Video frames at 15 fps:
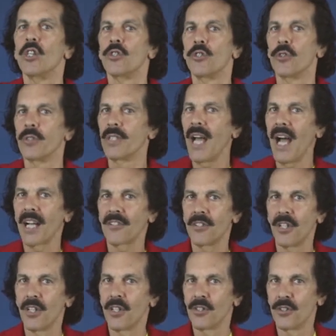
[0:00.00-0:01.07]
Do not
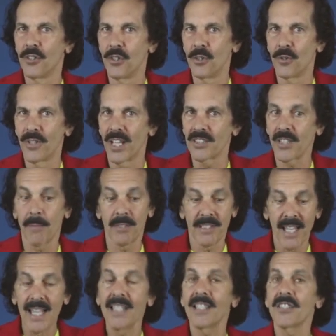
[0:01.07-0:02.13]
do this. I'm going to
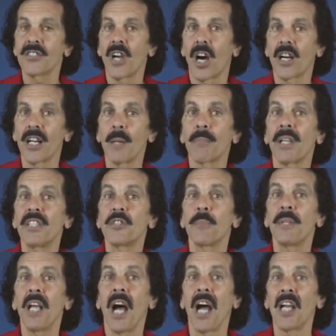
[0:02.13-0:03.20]
take this card and place it
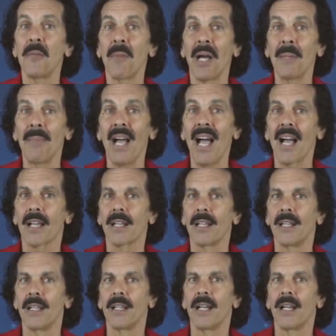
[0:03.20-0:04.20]
behind my back.